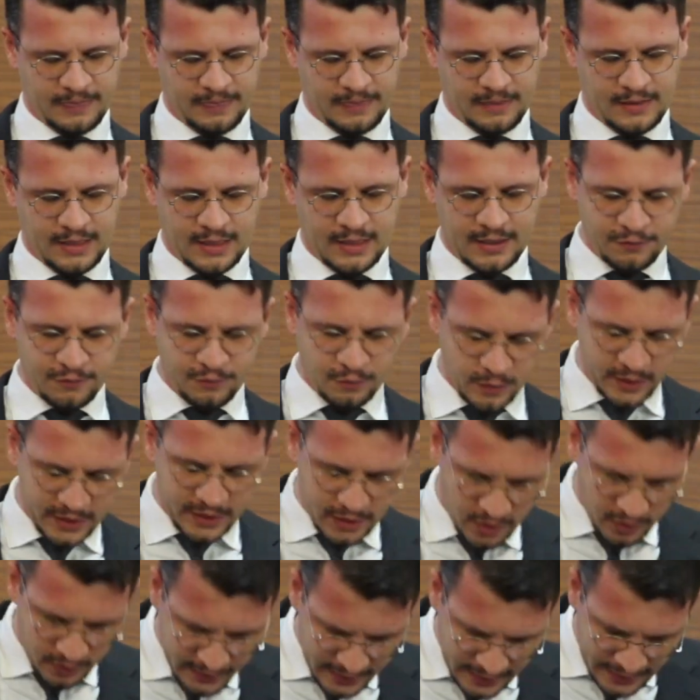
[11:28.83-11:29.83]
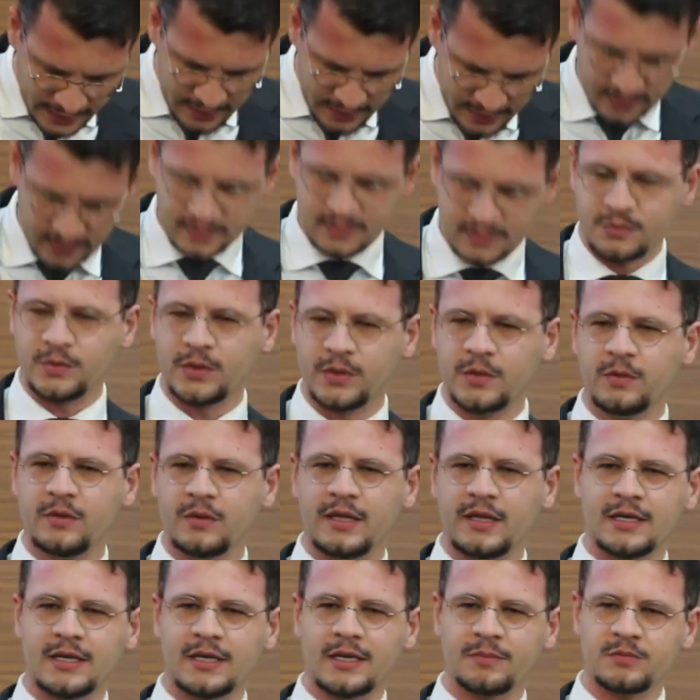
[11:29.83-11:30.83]
And if we don't get it, we will
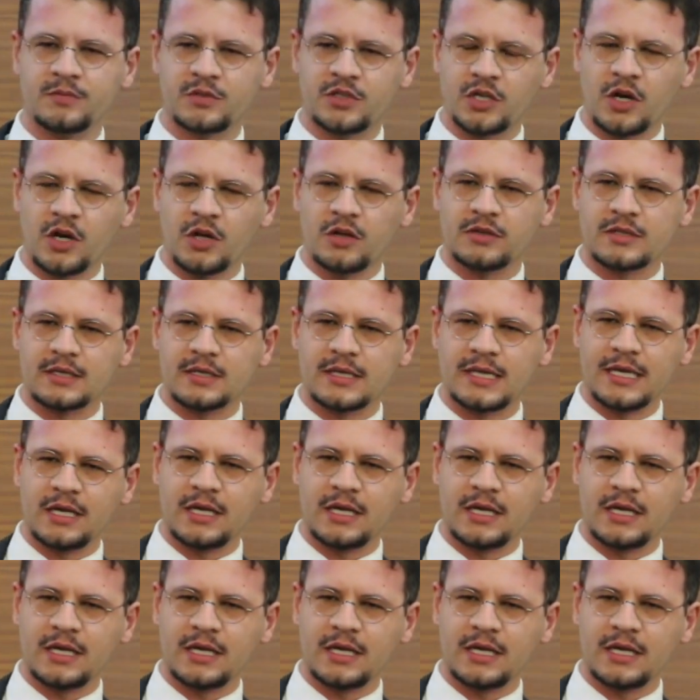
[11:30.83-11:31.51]
end up totally